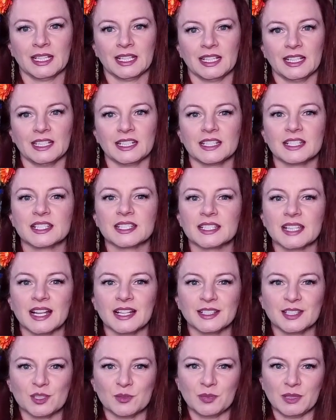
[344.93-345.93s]
It is said
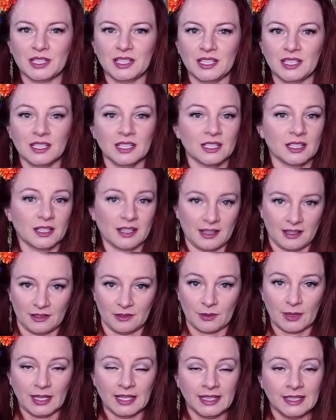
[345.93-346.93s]
to be,
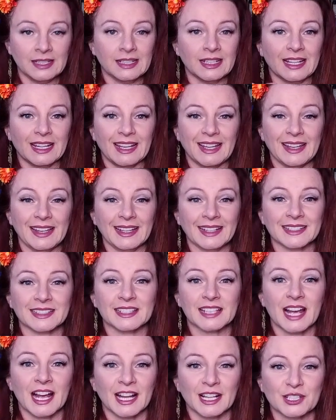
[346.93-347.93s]
ready,
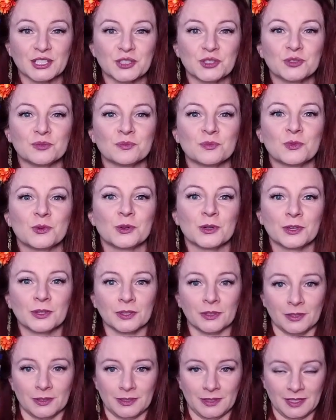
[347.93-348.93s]

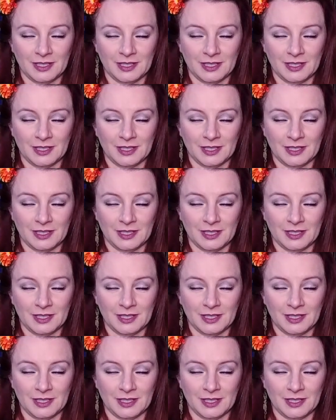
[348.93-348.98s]
anti-tumoral.